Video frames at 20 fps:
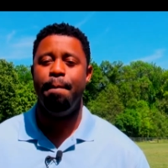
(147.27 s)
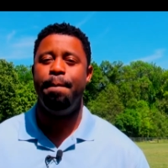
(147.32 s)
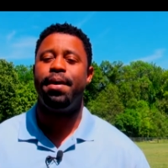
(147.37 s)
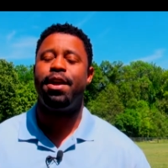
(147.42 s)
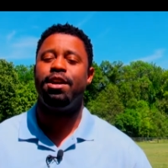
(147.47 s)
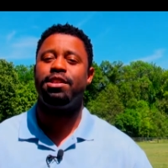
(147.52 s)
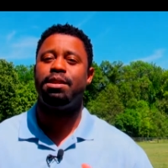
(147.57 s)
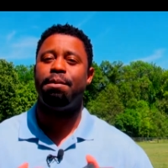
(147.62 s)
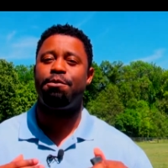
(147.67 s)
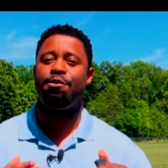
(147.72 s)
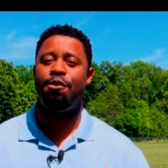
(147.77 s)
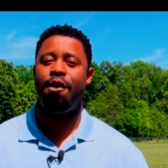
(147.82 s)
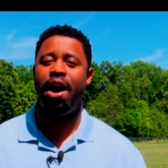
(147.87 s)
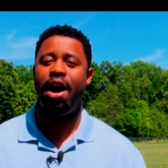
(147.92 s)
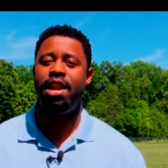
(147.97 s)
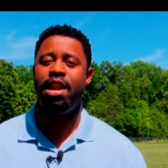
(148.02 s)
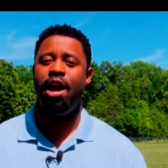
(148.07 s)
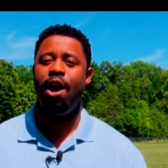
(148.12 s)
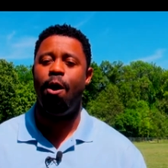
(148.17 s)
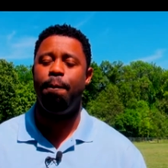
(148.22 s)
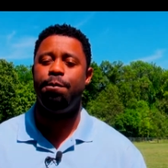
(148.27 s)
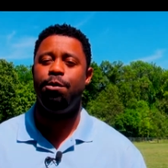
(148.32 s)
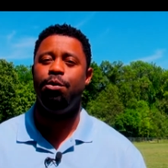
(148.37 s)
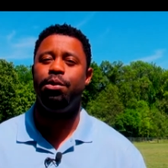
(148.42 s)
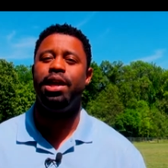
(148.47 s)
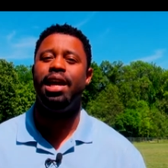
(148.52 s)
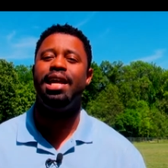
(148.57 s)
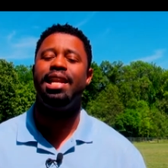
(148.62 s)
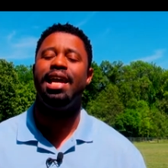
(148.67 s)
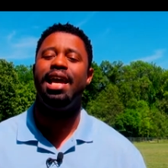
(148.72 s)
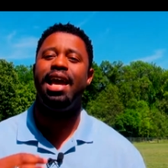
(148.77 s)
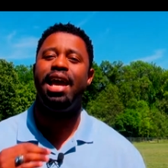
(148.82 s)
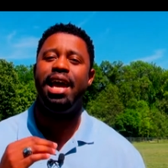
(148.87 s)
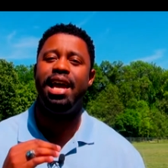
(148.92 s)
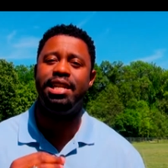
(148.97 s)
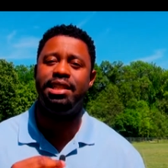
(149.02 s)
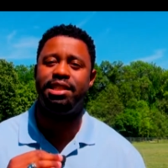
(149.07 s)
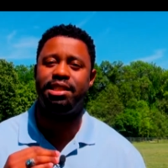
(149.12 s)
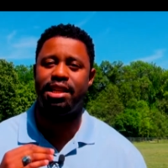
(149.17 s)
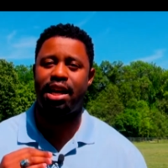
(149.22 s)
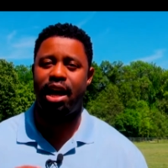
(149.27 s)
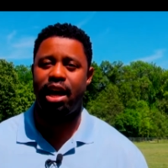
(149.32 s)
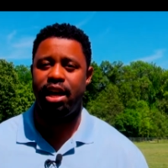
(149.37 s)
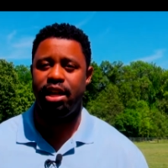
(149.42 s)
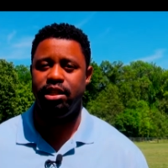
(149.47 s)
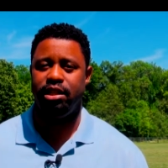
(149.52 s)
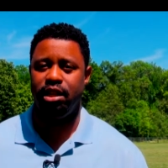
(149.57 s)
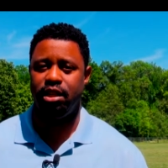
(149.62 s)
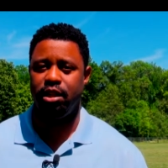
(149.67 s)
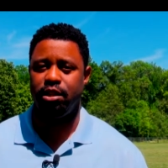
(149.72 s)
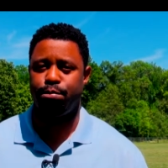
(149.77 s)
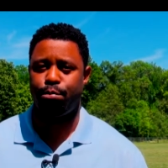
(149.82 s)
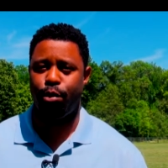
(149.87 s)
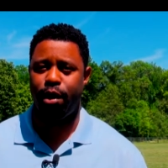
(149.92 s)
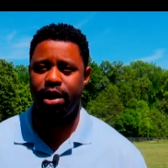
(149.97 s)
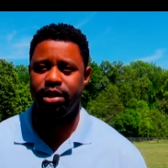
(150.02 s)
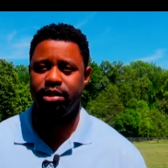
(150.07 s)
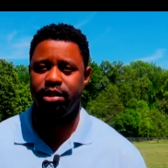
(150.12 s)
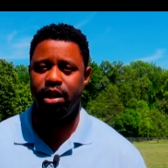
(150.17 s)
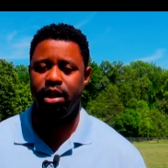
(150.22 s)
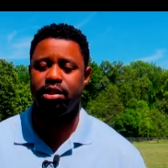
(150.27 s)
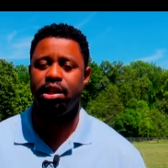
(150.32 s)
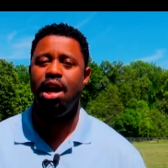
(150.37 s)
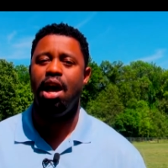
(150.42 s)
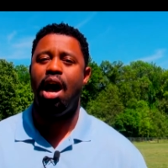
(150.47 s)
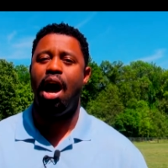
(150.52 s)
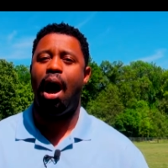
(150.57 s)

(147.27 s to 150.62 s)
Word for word: Because I'm trying to help you get insight into this process.